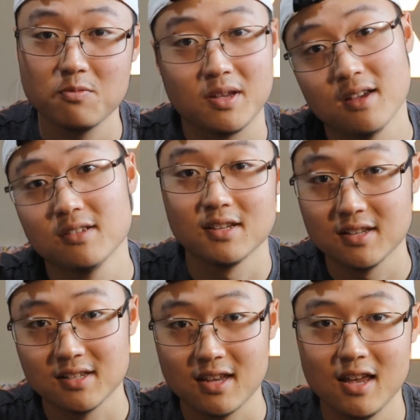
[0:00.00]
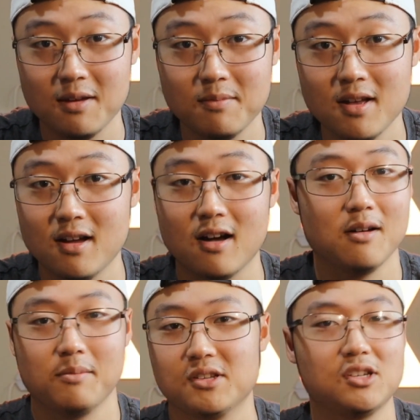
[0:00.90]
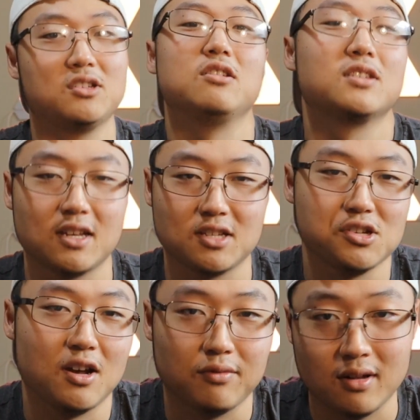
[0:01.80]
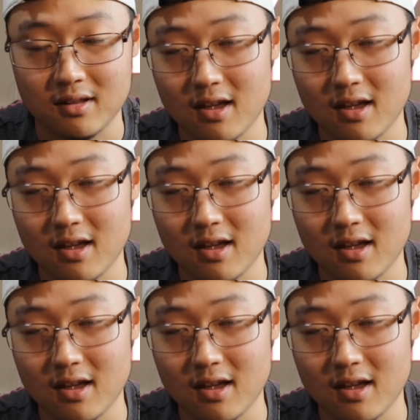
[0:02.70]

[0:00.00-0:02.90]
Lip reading: because it is a game, it's just used as a javelin.